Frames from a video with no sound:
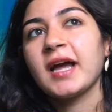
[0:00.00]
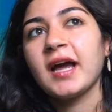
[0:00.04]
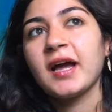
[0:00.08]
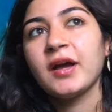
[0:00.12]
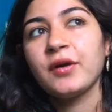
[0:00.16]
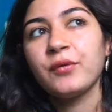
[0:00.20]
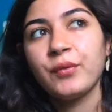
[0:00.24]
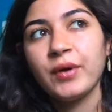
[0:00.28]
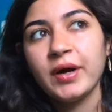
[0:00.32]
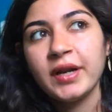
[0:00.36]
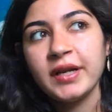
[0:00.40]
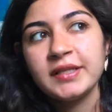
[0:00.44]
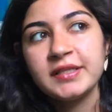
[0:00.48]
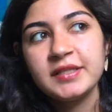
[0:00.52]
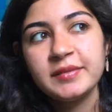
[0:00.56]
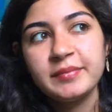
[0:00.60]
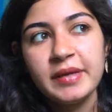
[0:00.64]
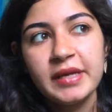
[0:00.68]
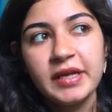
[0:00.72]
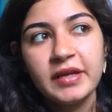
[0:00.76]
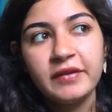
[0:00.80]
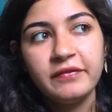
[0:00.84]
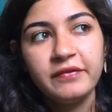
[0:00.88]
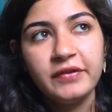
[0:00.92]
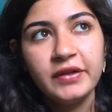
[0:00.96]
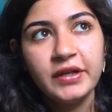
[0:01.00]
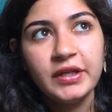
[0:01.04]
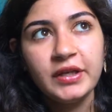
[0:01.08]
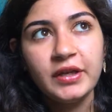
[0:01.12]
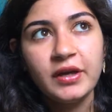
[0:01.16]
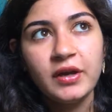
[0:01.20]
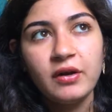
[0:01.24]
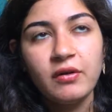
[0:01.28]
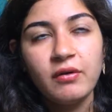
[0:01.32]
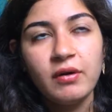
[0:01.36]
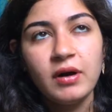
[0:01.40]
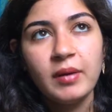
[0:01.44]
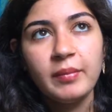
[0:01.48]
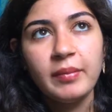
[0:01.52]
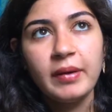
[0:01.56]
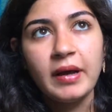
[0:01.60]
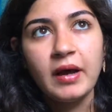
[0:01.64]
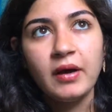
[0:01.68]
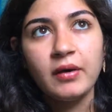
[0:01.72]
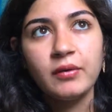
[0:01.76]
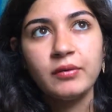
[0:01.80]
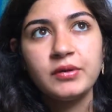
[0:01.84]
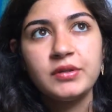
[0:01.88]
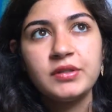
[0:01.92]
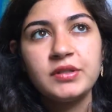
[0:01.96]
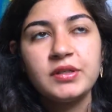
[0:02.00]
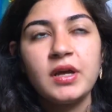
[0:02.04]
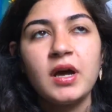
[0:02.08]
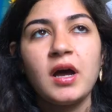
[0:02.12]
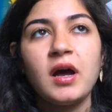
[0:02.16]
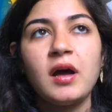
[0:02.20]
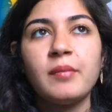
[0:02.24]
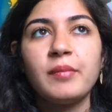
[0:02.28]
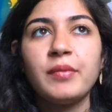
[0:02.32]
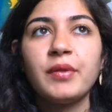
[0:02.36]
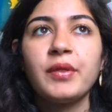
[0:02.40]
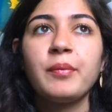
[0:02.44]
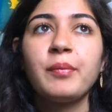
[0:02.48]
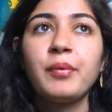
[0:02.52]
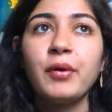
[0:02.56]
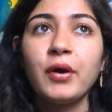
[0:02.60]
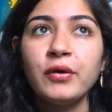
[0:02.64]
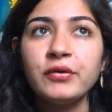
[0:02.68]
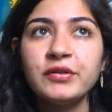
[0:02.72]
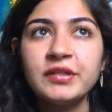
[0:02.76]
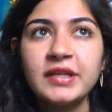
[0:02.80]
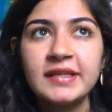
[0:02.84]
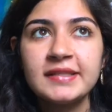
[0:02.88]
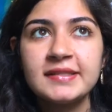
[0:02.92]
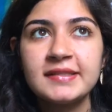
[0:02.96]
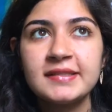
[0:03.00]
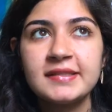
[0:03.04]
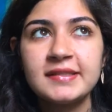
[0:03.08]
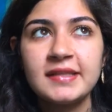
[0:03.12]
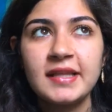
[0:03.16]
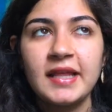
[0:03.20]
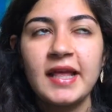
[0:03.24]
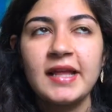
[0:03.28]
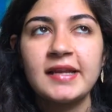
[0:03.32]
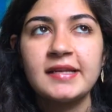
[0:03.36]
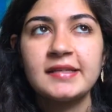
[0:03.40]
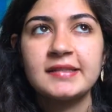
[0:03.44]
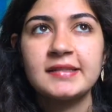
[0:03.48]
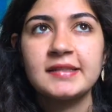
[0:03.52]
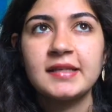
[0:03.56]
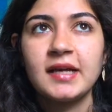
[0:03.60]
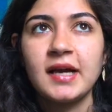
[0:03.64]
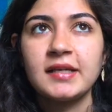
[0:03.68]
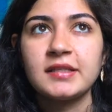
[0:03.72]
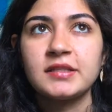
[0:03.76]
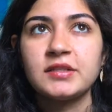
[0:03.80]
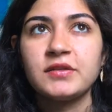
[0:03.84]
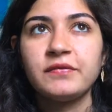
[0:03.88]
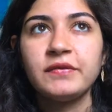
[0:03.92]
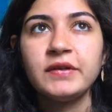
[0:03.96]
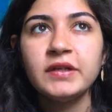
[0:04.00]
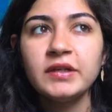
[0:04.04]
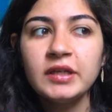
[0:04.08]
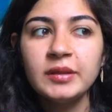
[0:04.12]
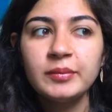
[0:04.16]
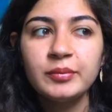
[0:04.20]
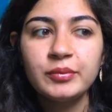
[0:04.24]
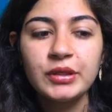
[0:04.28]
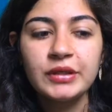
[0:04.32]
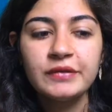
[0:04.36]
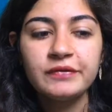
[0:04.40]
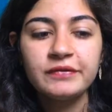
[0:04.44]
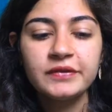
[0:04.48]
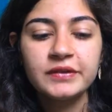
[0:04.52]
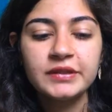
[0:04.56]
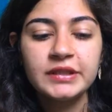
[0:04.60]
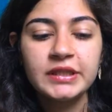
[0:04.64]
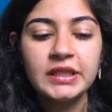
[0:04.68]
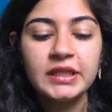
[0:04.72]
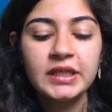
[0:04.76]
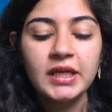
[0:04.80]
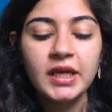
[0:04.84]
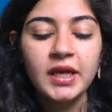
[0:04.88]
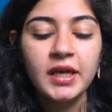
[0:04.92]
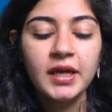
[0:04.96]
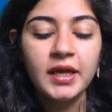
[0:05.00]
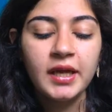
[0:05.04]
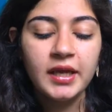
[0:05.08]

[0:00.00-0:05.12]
I wanted to make a video about the protests that I discussed very briefly